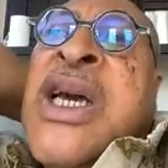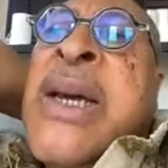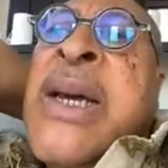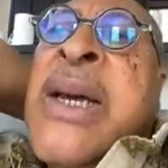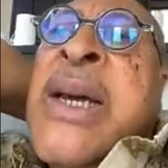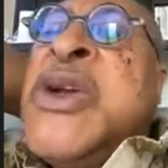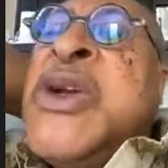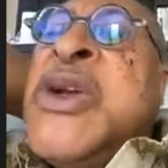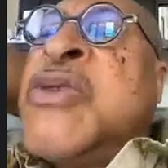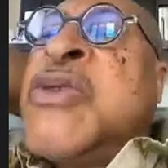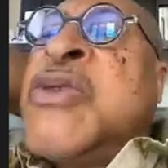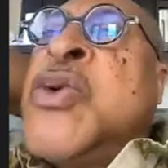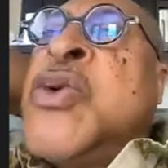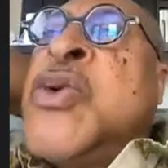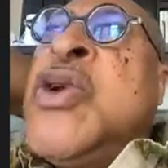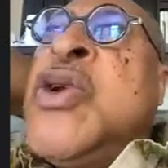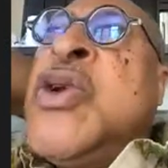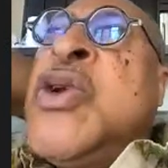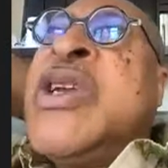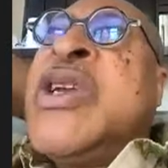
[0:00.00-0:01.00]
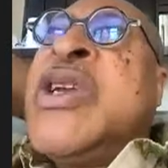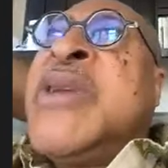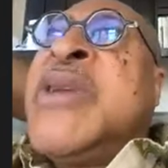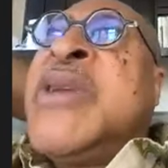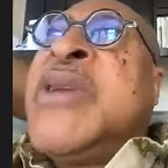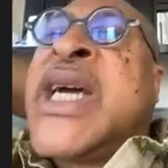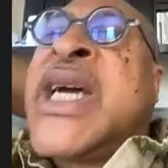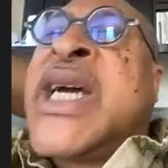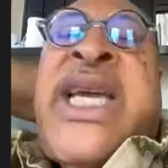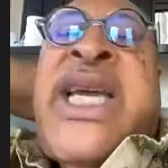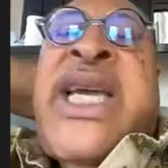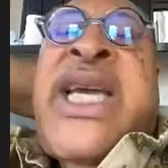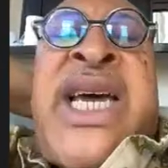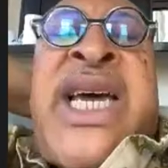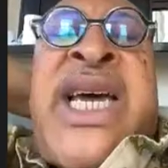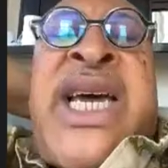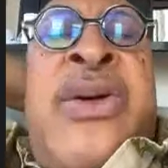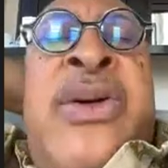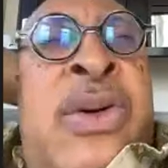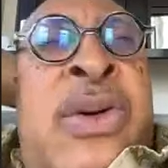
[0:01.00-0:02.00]
I mean, those of you who live in America
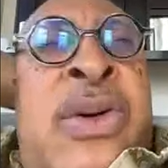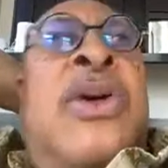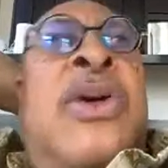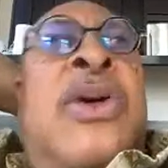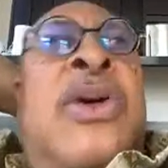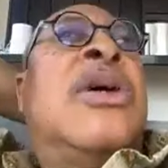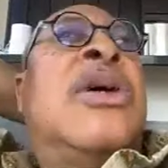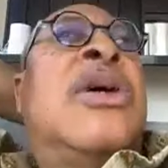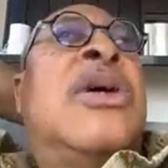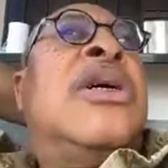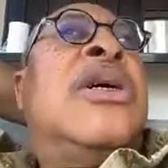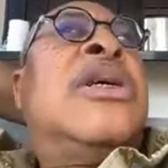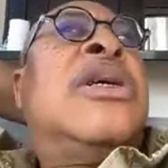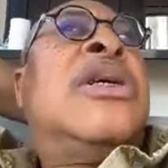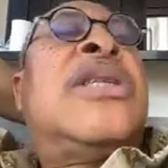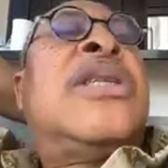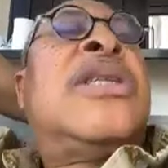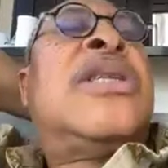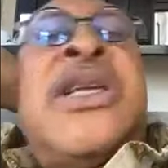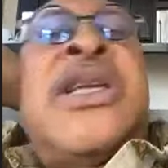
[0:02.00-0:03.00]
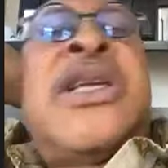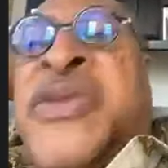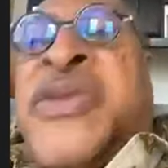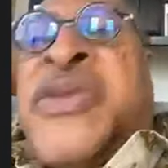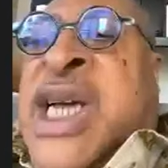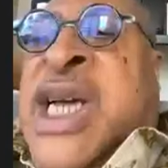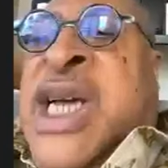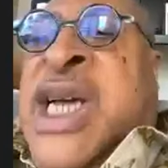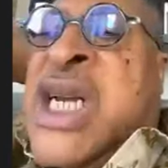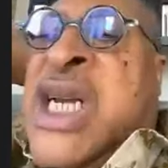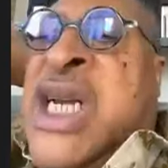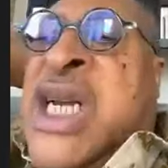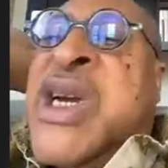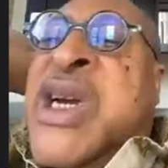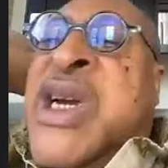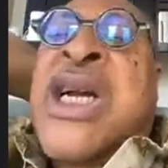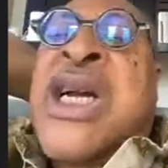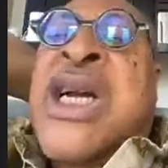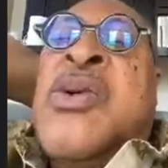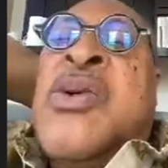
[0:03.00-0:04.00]
here know that if you ask an
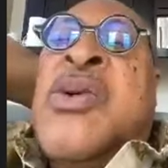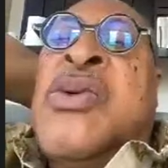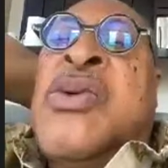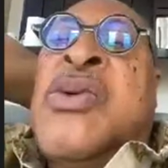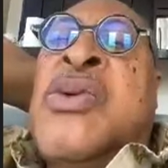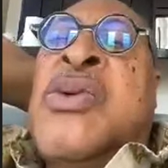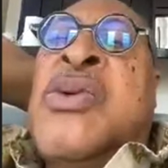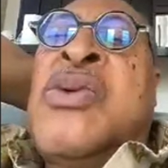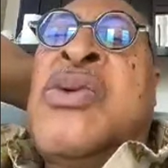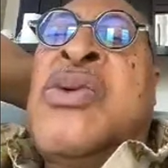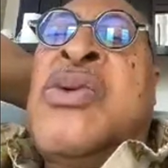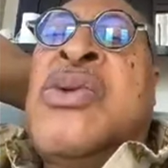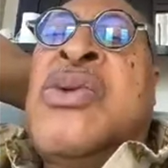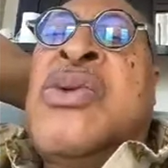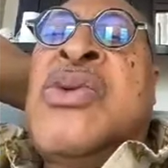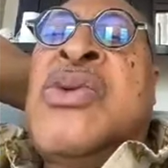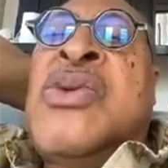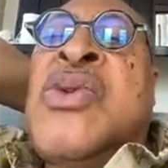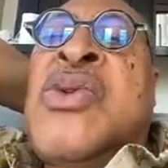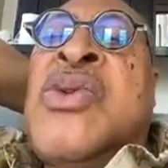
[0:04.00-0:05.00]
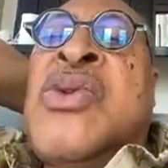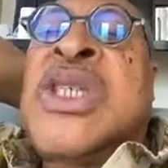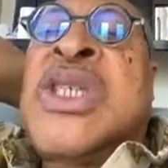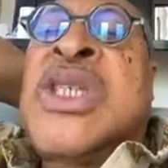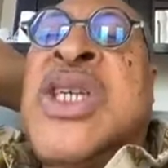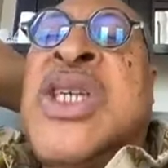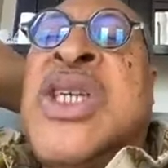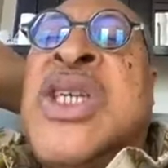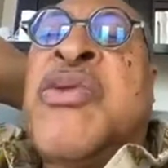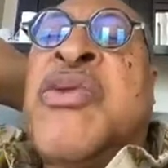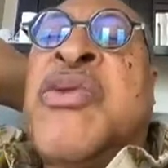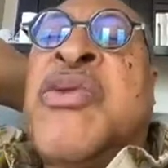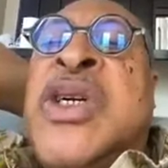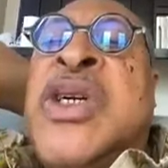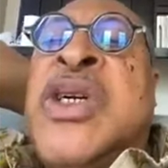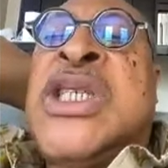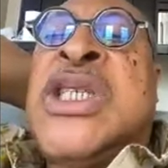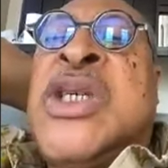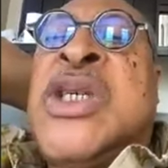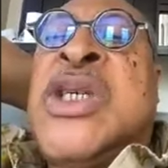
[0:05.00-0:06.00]
American what's his state of
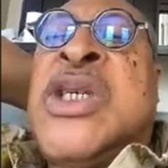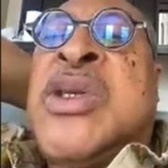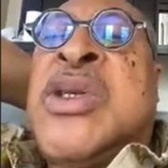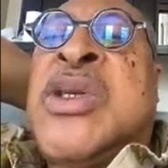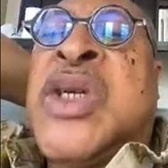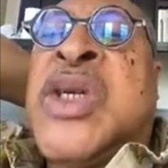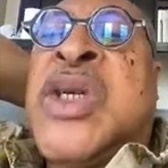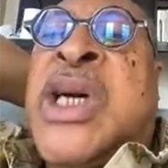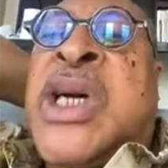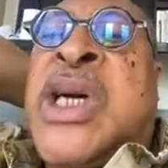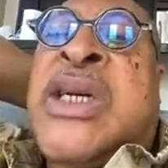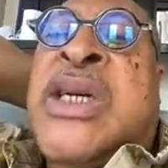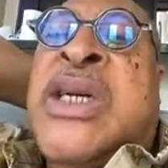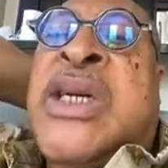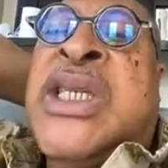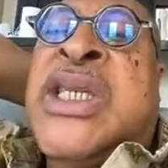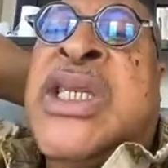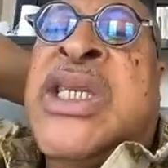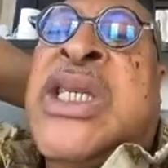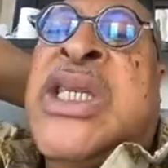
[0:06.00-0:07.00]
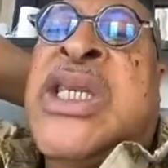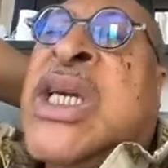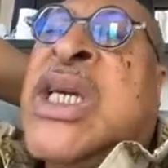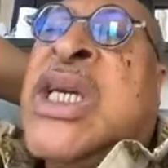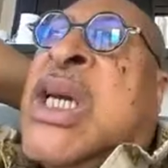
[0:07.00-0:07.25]
origin, he will think you are crazy.